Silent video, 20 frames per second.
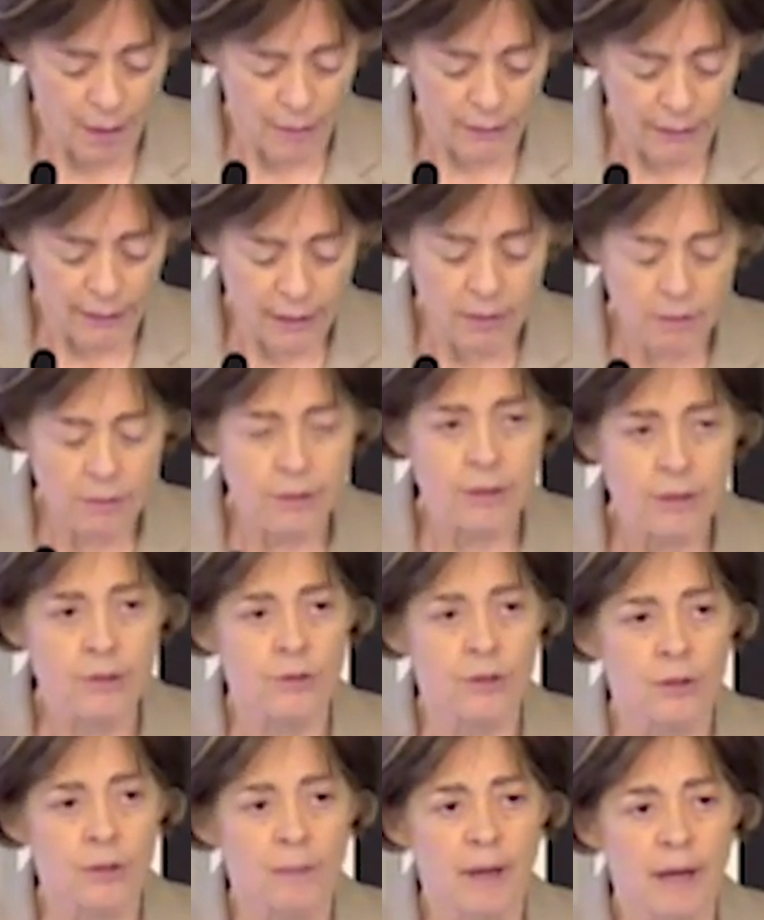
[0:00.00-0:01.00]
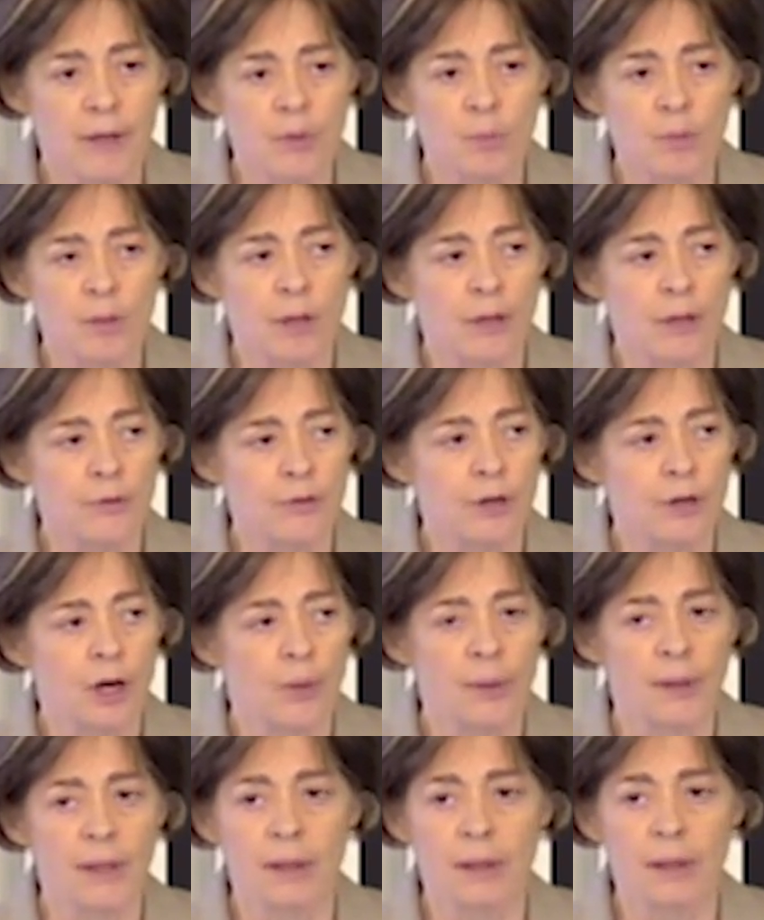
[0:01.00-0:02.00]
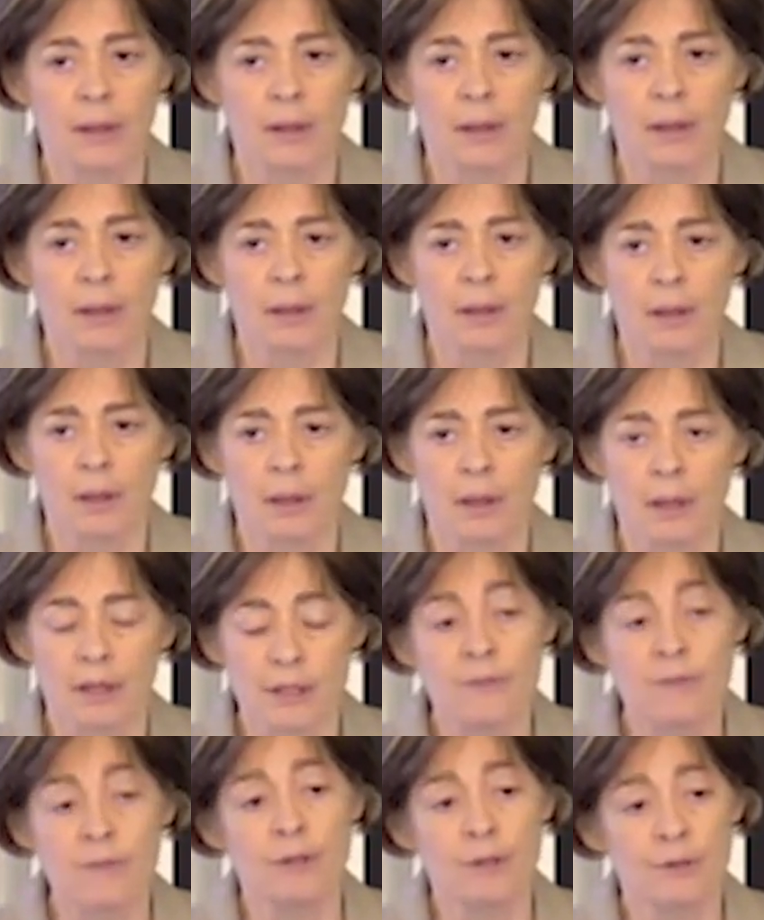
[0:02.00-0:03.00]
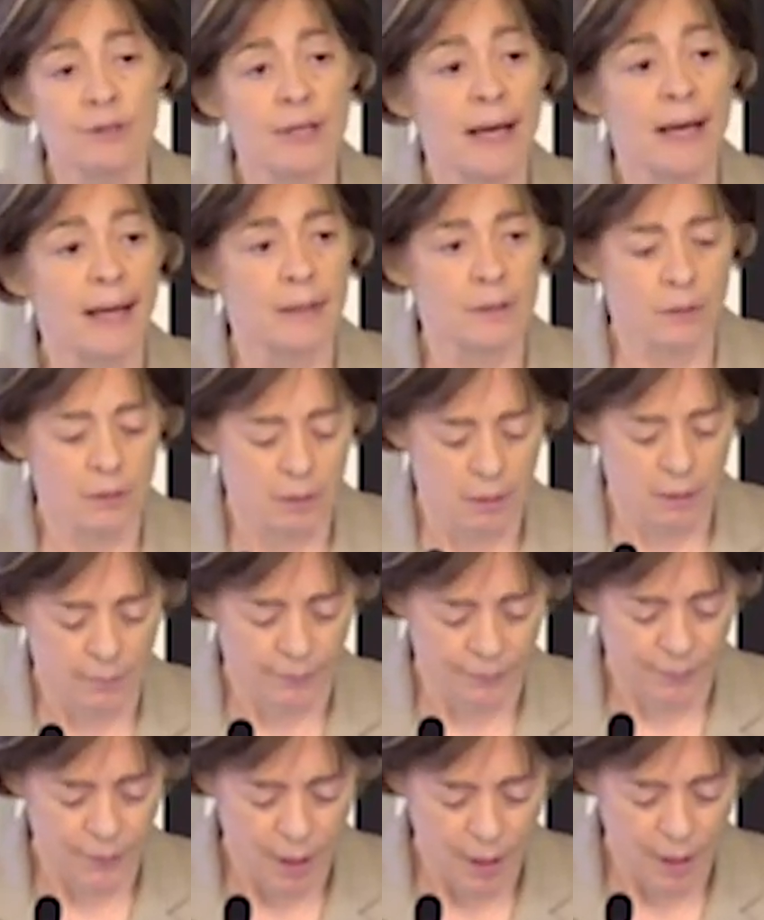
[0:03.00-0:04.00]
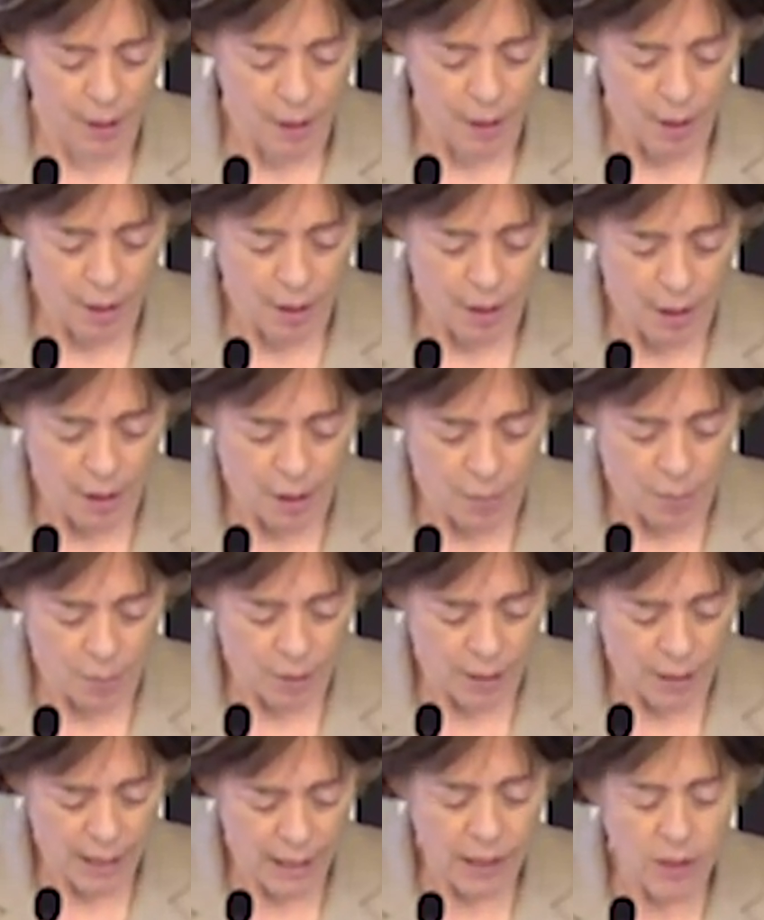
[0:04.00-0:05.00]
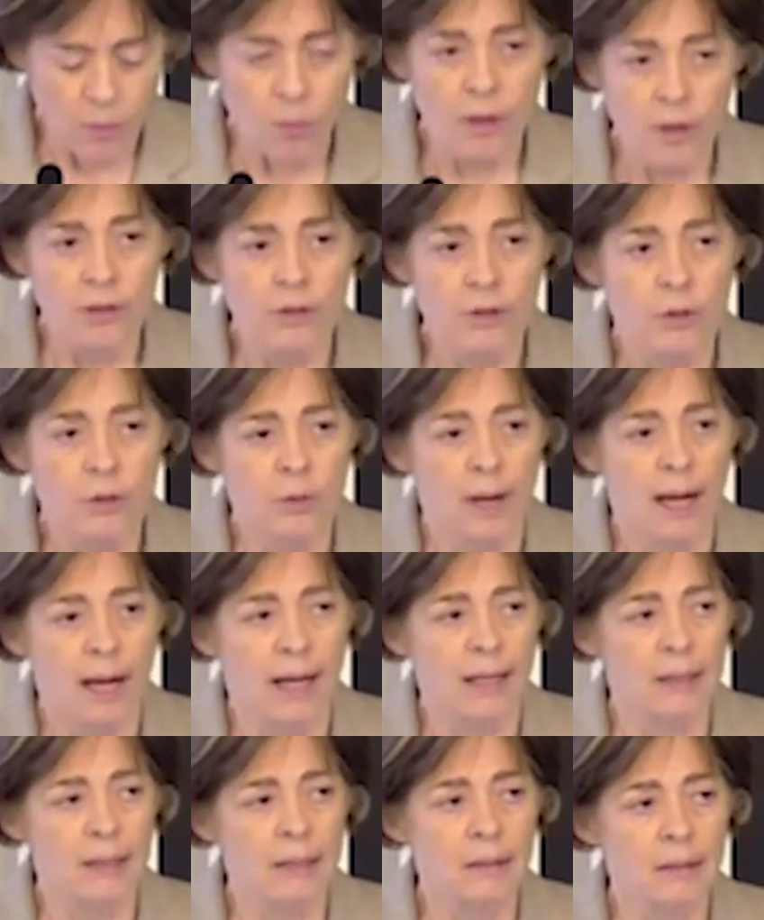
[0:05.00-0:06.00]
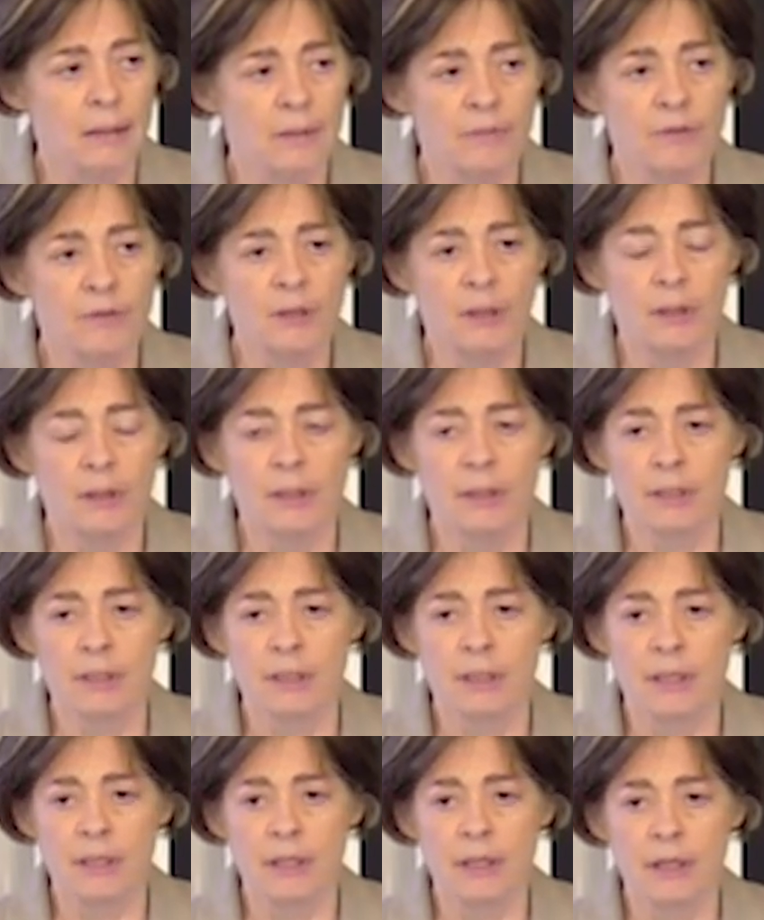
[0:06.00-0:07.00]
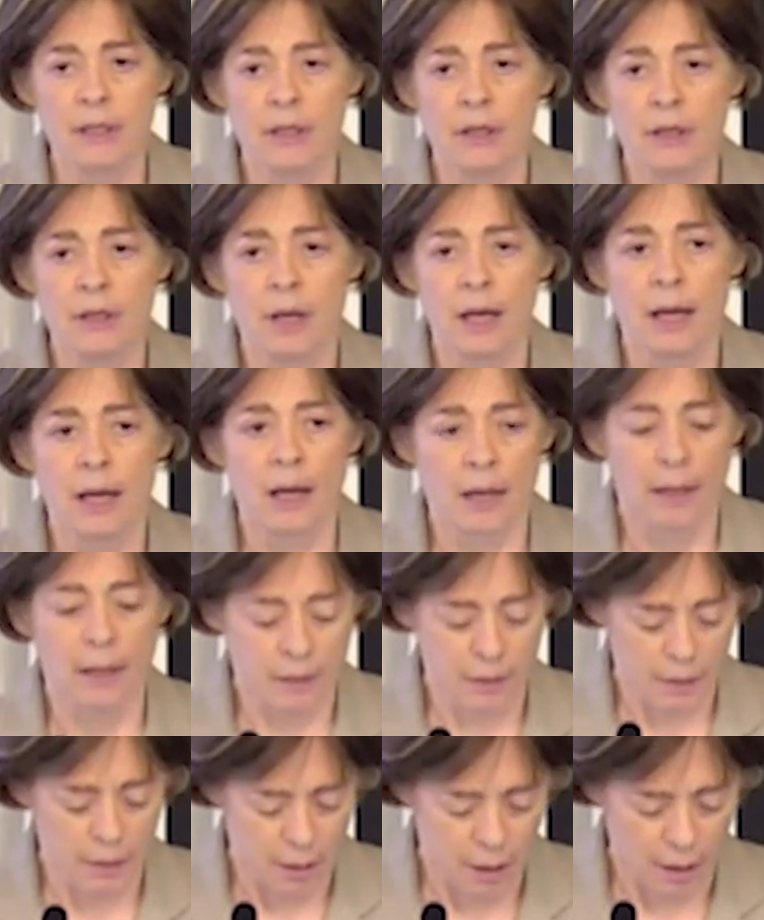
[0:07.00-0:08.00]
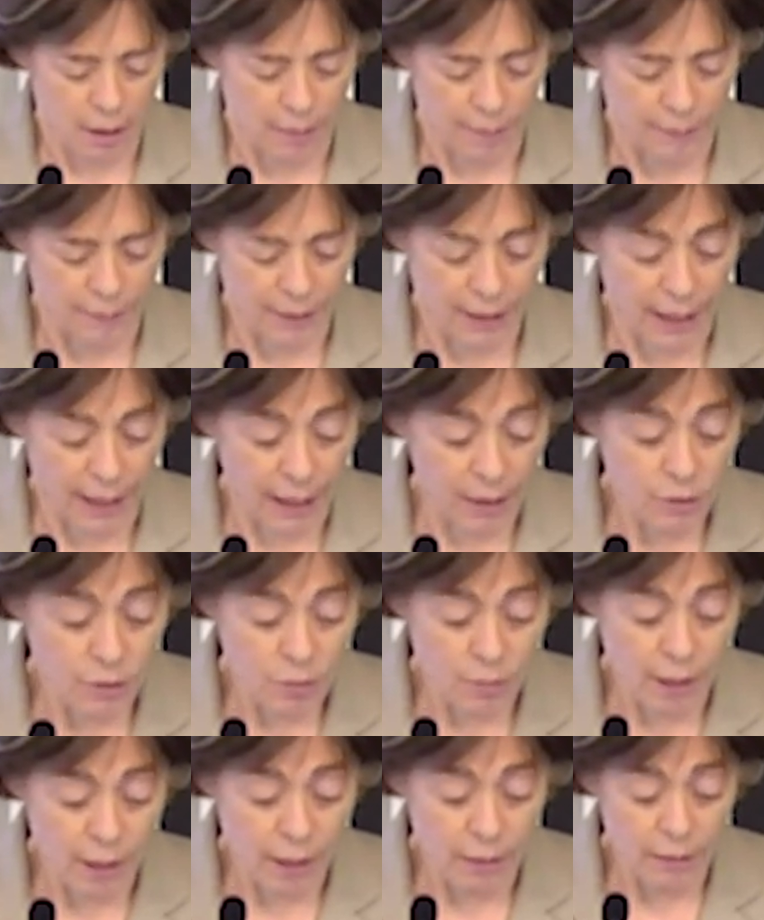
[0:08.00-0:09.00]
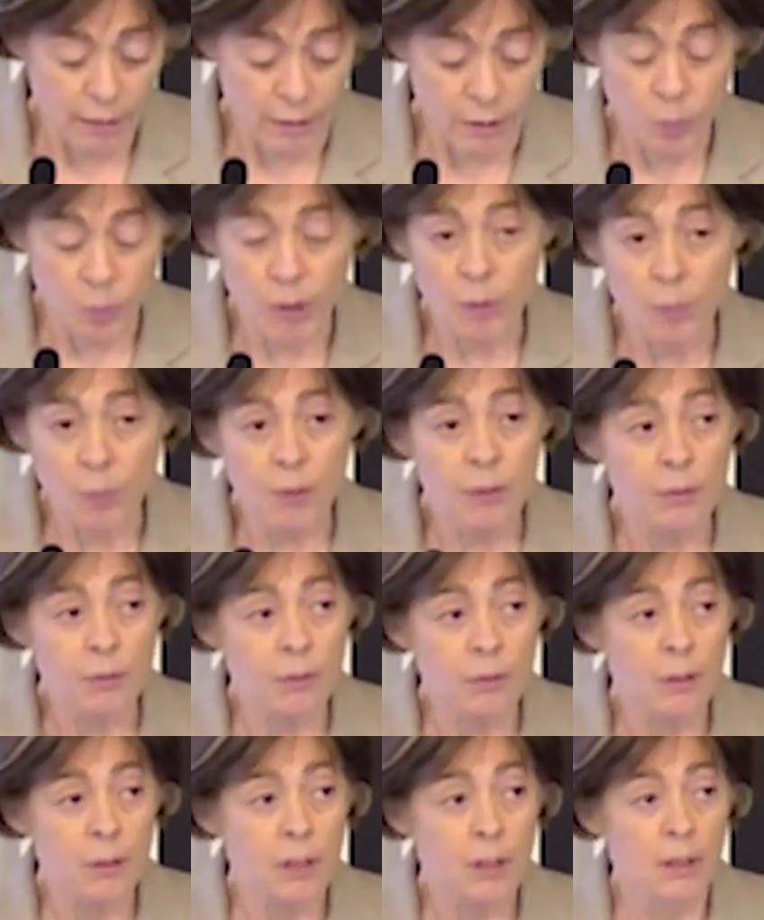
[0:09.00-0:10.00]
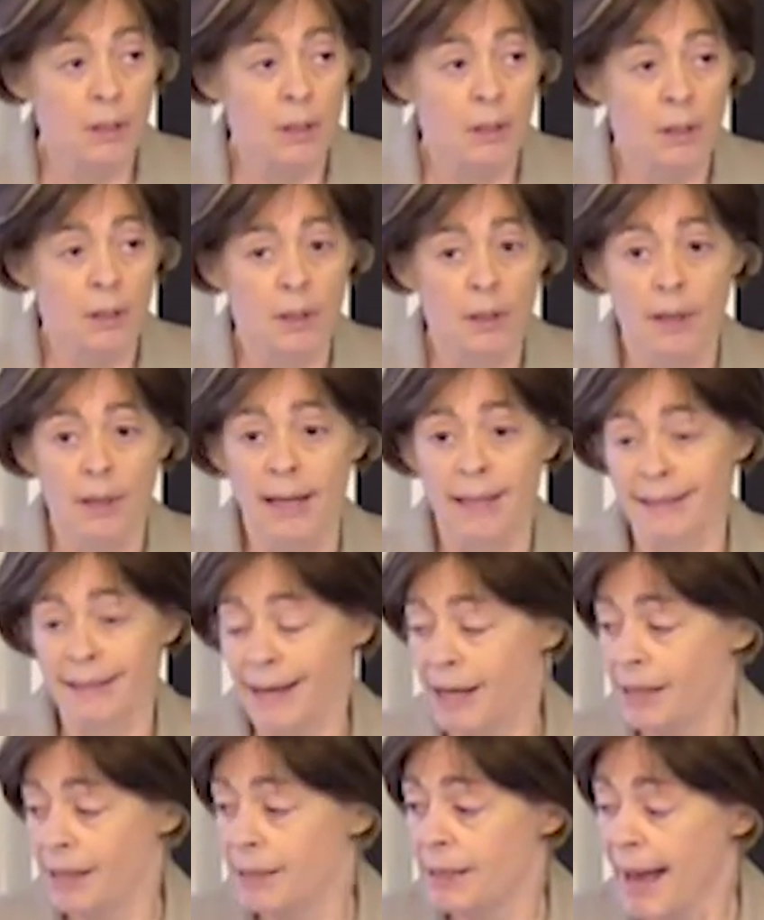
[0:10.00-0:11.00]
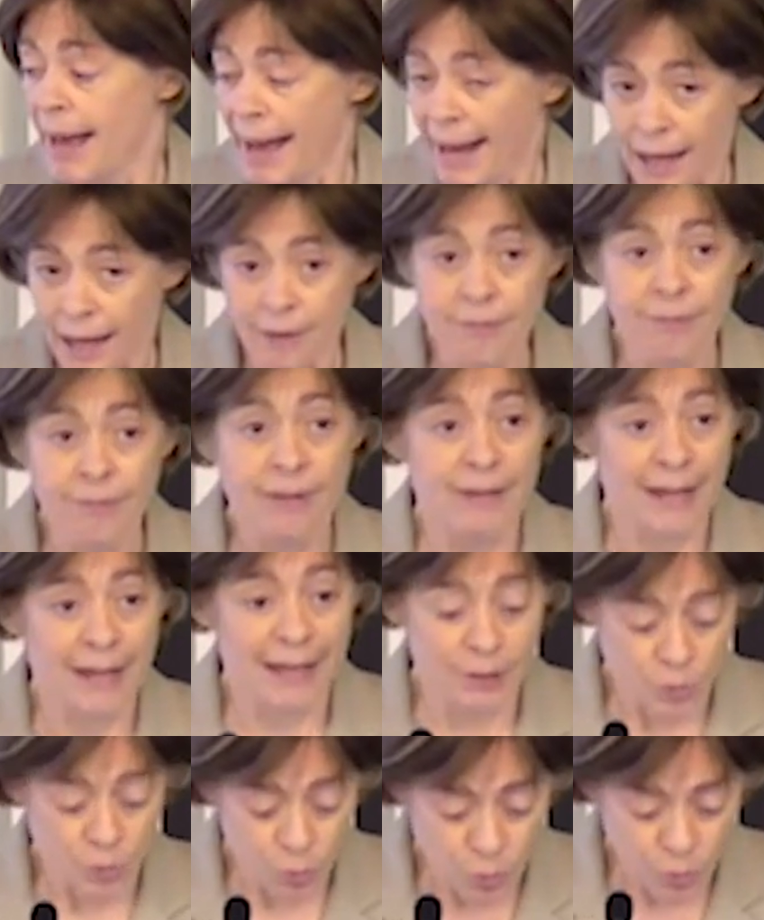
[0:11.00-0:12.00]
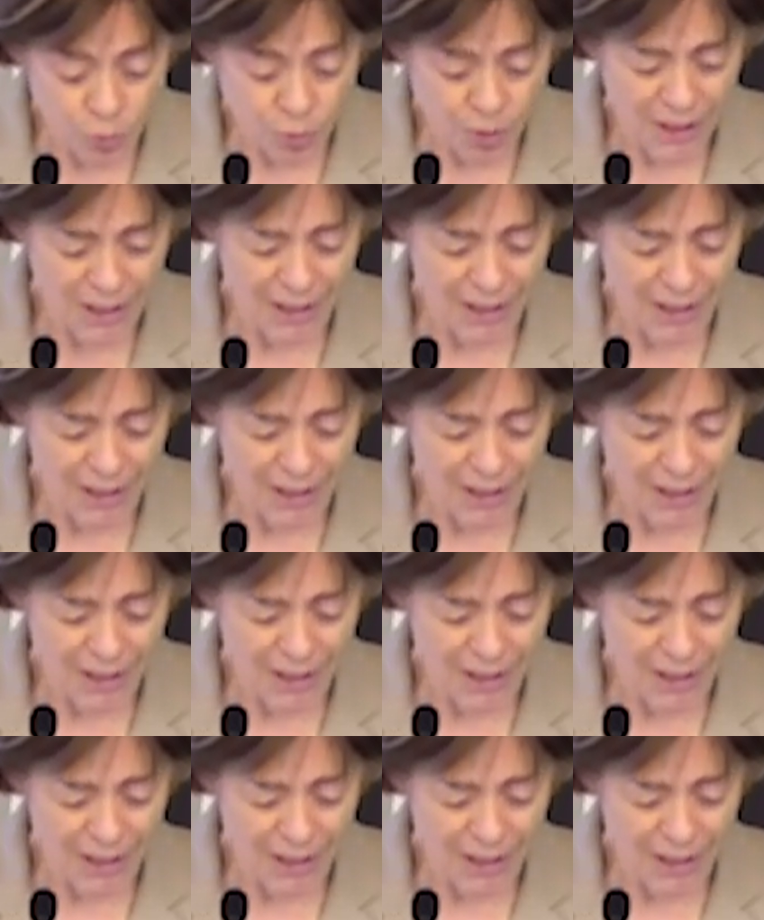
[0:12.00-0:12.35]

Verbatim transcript: The legal system has been undergoing uh, a severe test. But anyone who has lived in the city, and um, cares about its people, as I have and I do,